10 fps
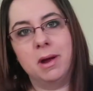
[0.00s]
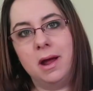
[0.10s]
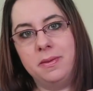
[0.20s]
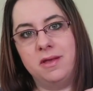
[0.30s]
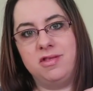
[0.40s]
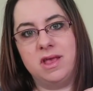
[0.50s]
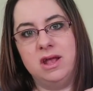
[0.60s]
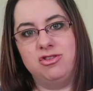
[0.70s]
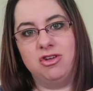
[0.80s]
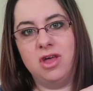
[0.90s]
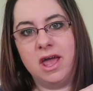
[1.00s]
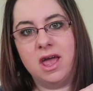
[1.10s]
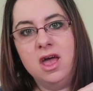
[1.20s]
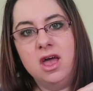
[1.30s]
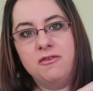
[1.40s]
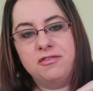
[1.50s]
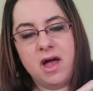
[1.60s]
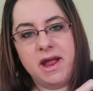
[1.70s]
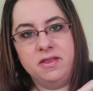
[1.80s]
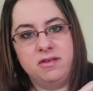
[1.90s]
But unless the kids are like
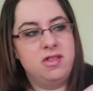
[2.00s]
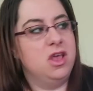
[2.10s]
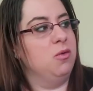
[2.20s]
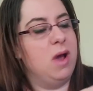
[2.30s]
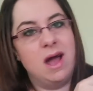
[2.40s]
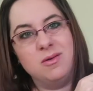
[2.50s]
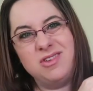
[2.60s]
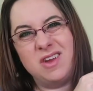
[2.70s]
flying this thing around,